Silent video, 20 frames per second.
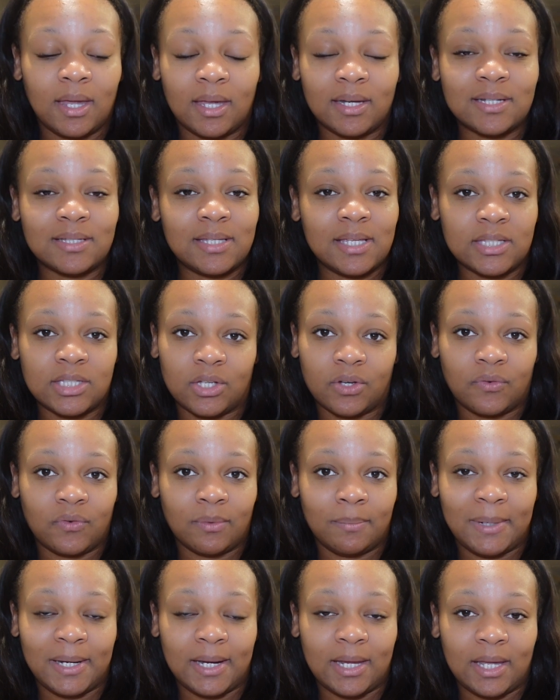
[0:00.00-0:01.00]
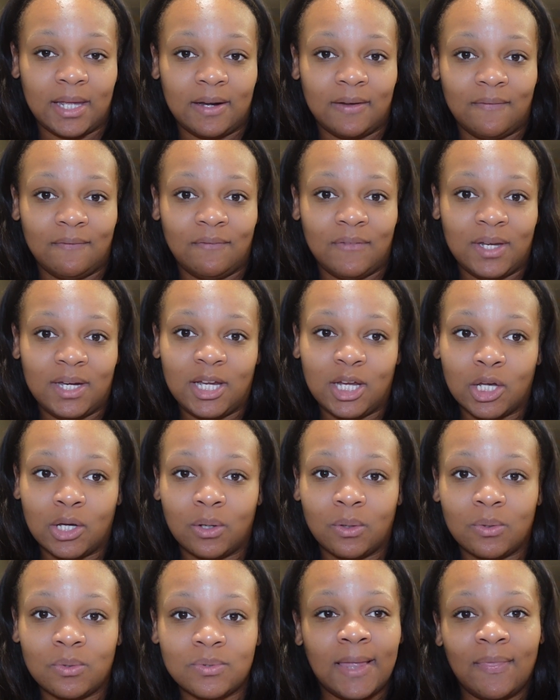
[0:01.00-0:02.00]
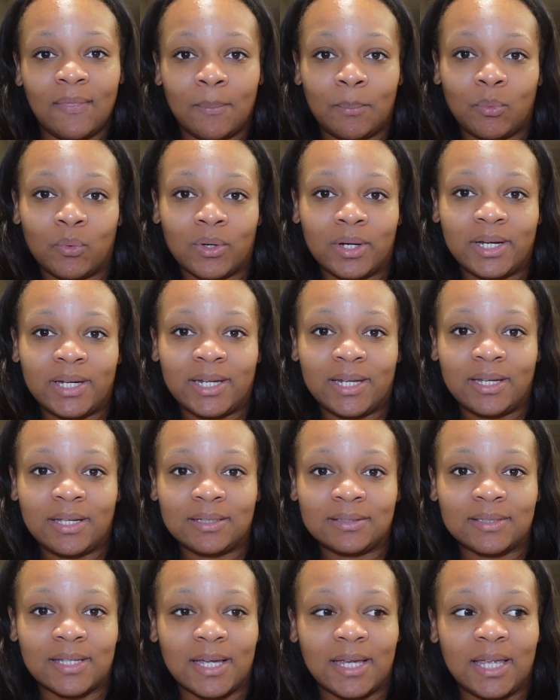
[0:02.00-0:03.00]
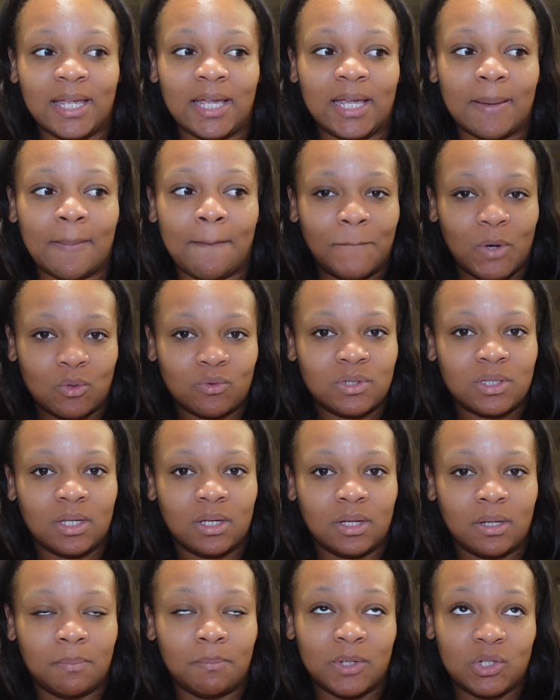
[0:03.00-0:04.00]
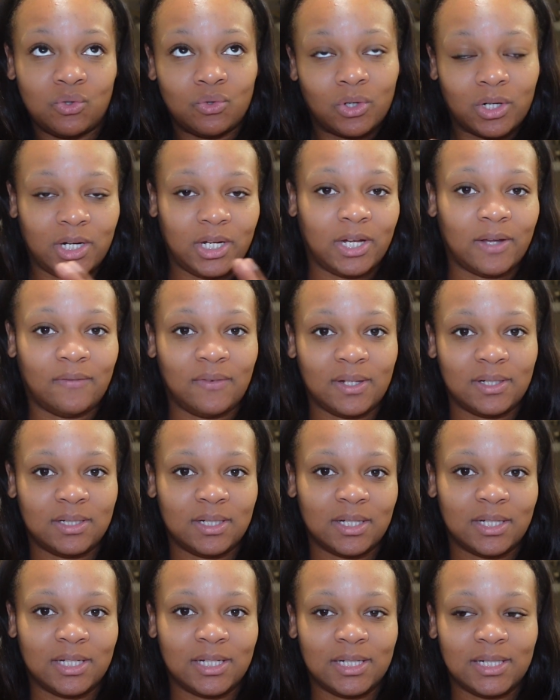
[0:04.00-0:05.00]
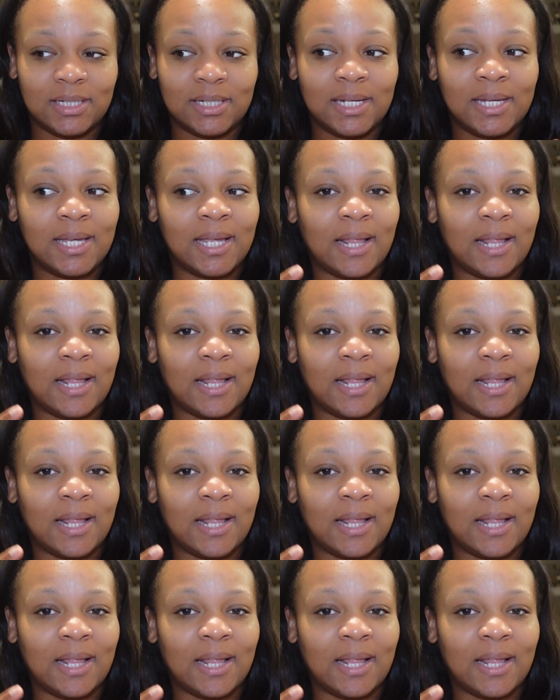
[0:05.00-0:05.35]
and it's easier for me to edit videos in the mornings, like get majority of it done,